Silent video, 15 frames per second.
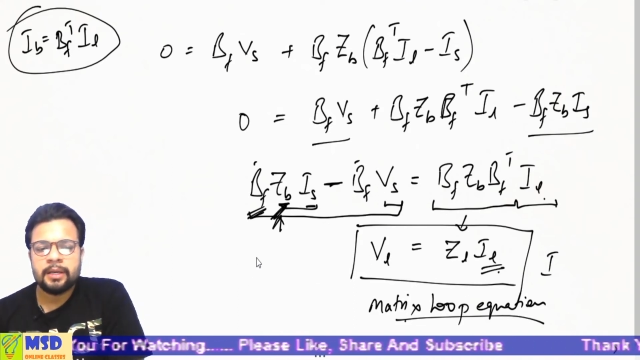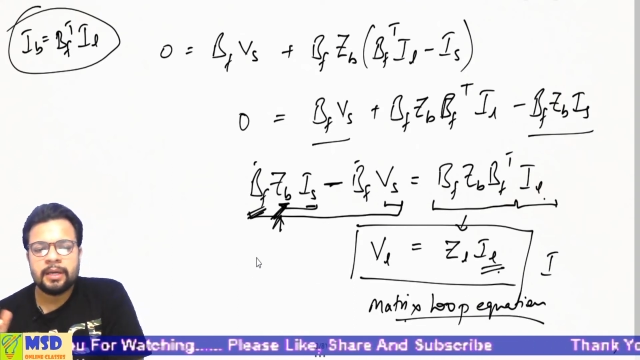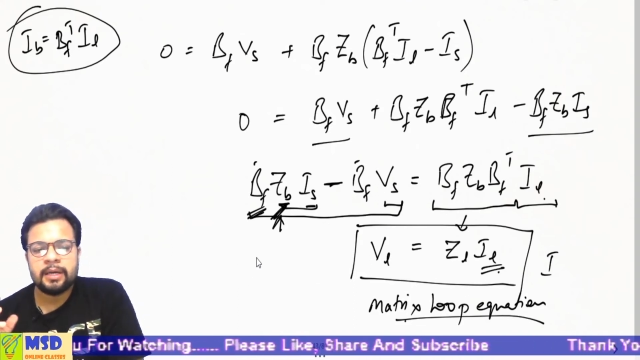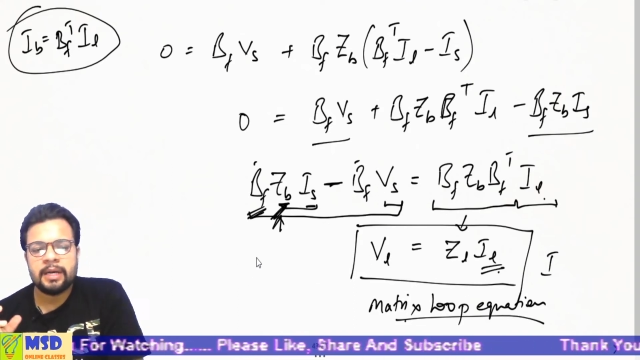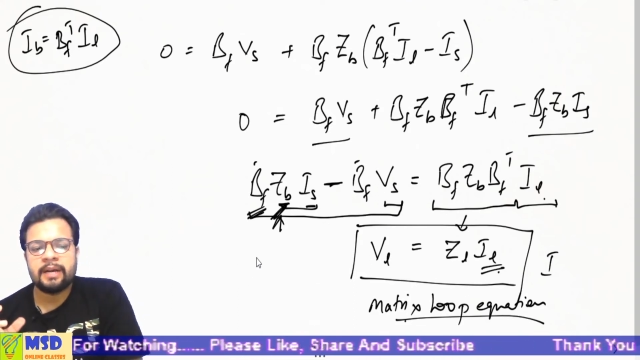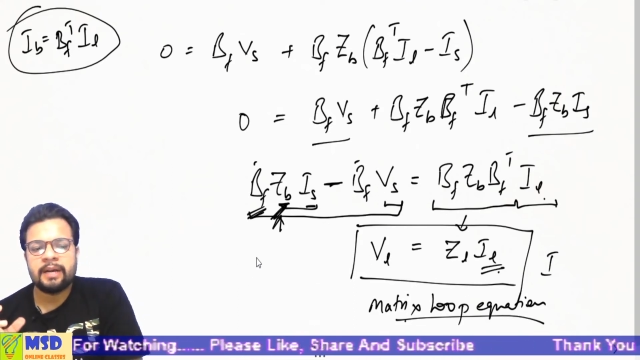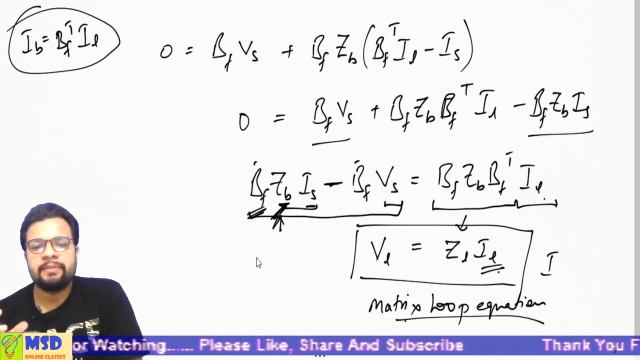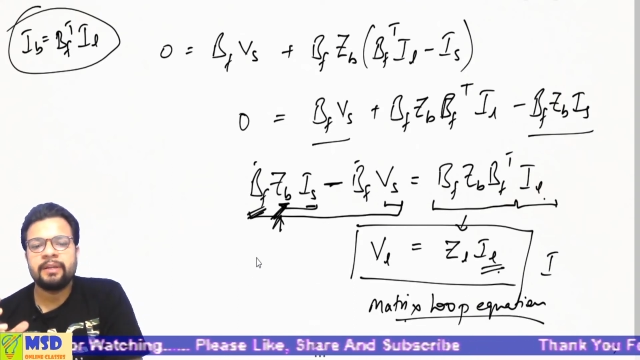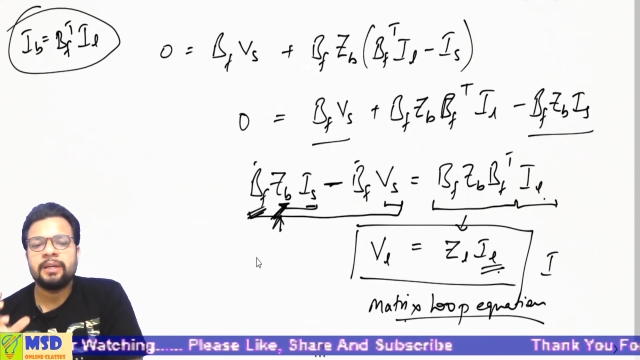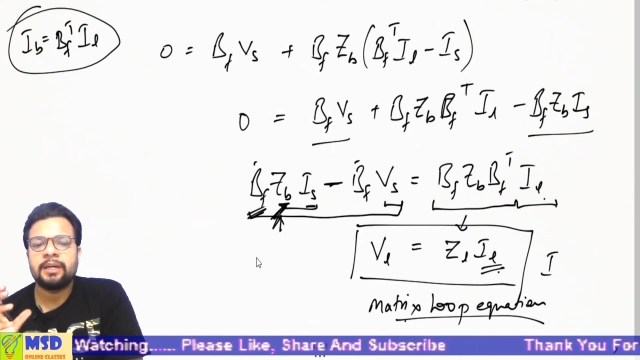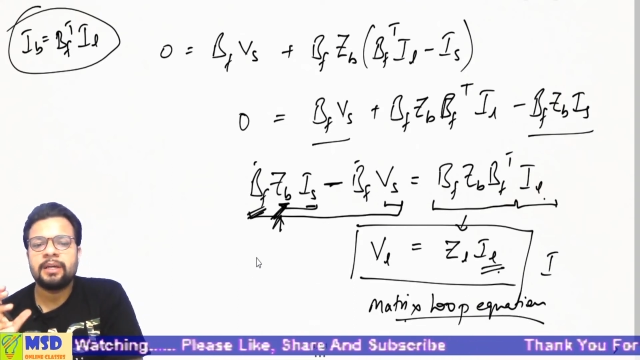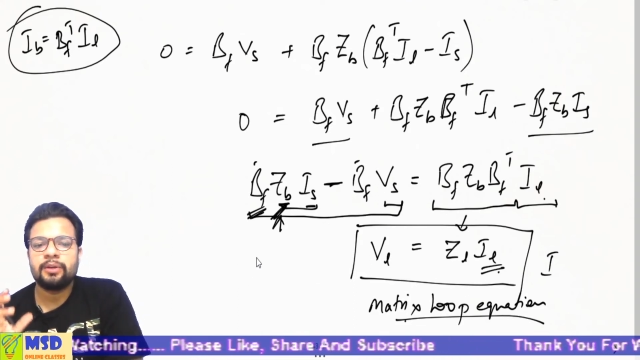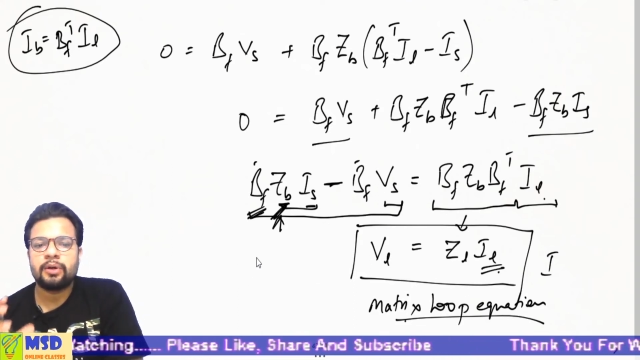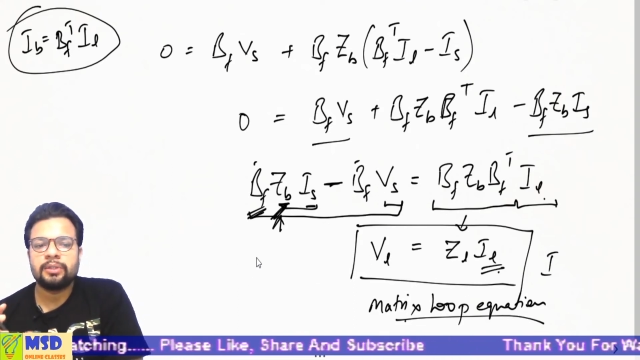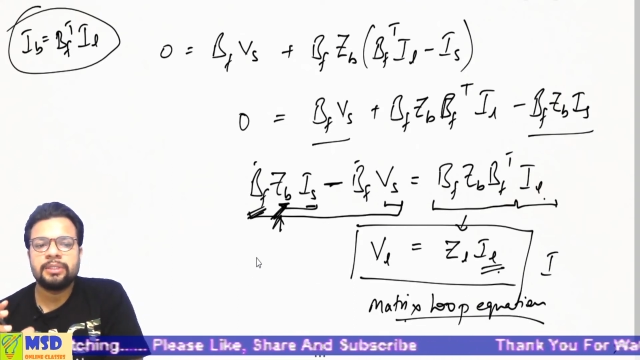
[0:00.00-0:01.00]
having
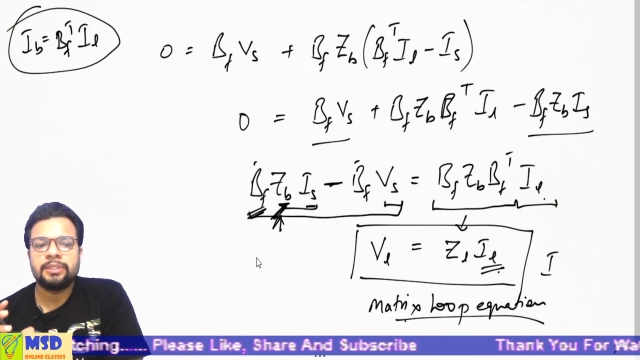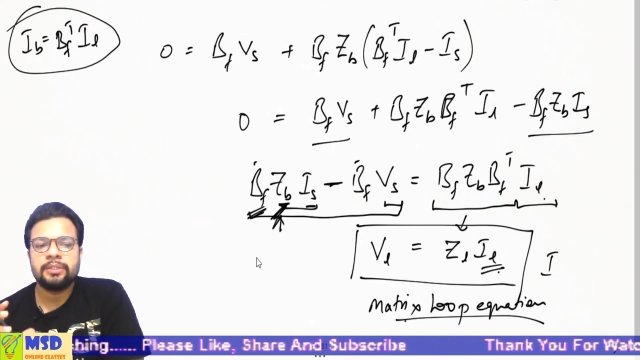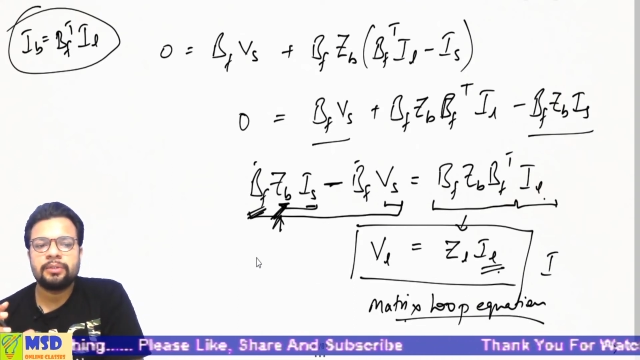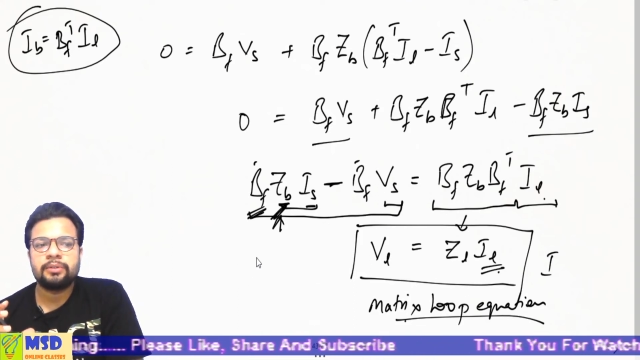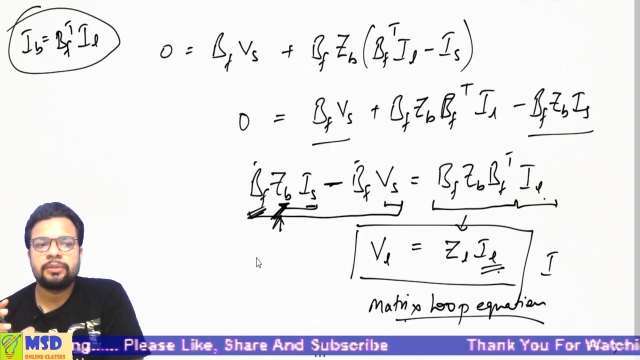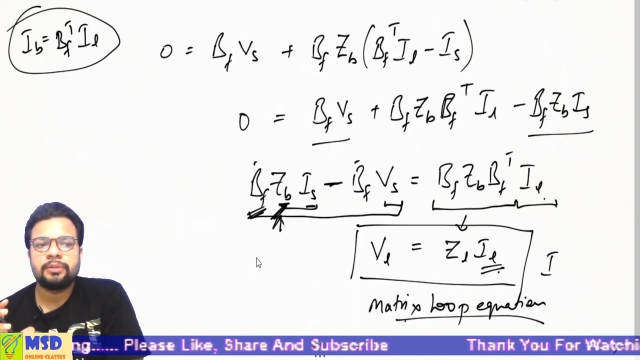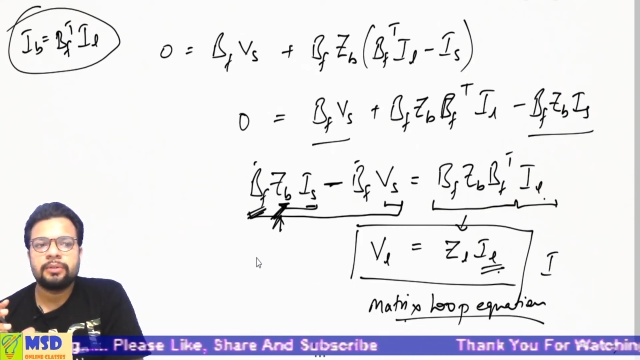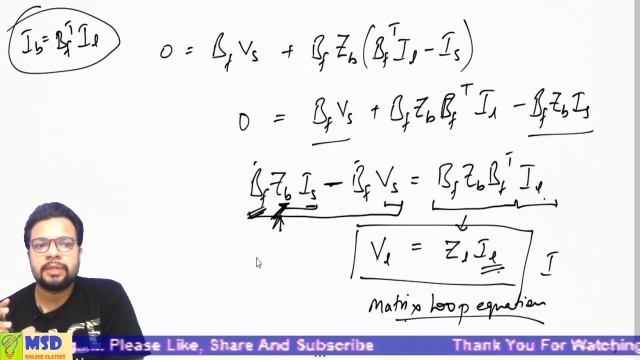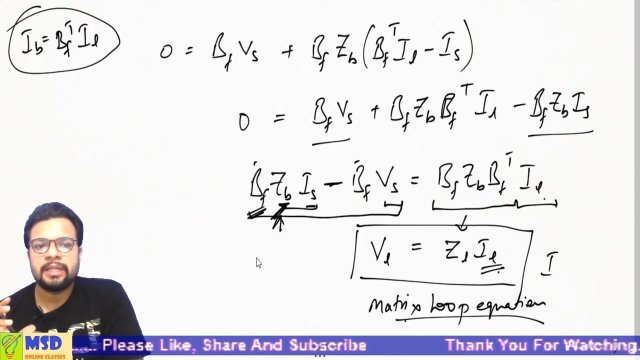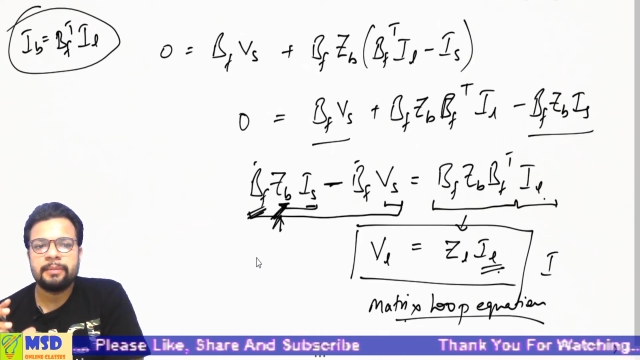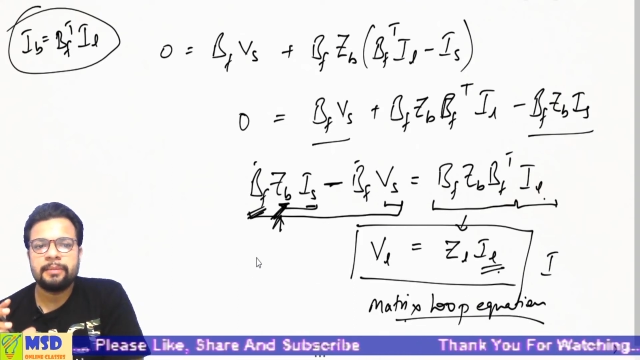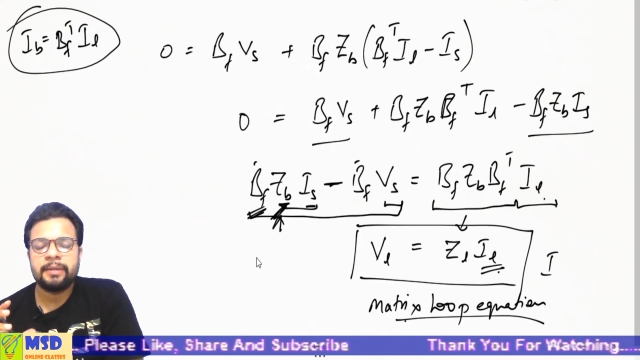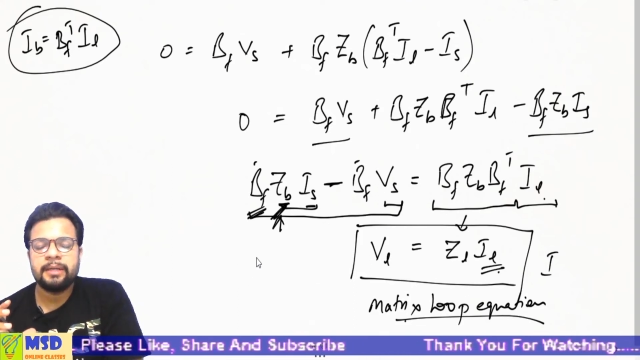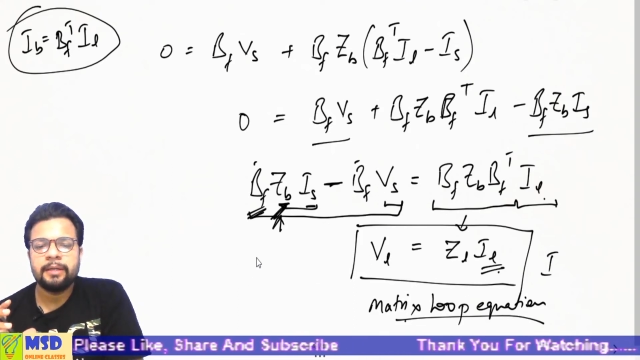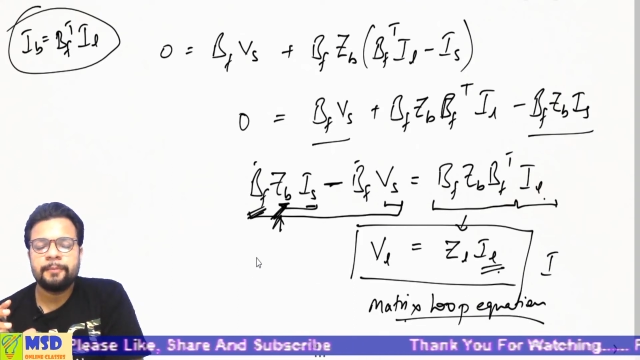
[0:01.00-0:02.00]
a non-zero
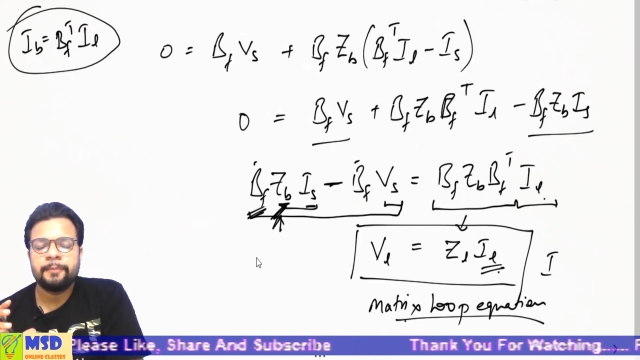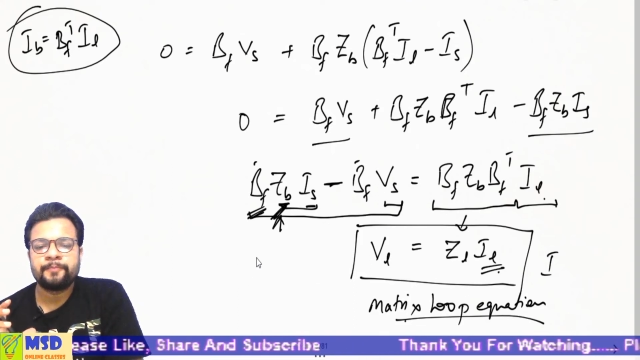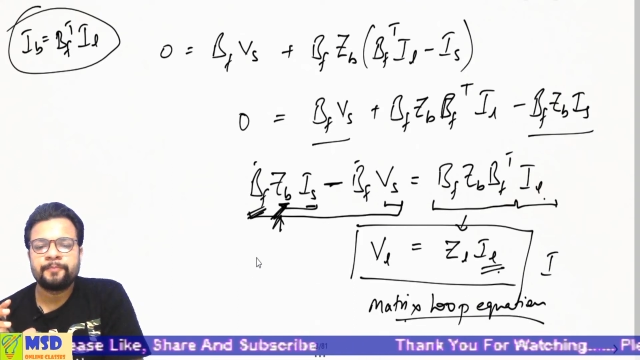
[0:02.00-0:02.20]
element,